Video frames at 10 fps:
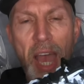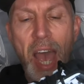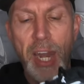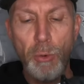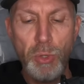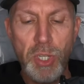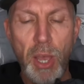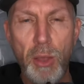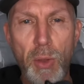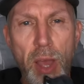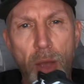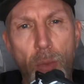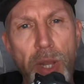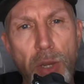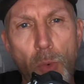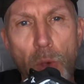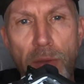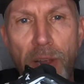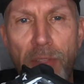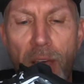and also when you're walking
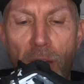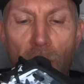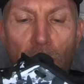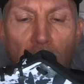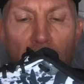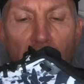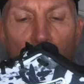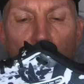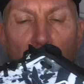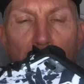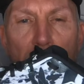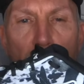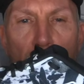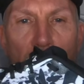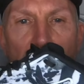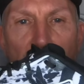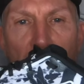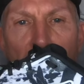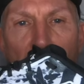around the home, you can feel this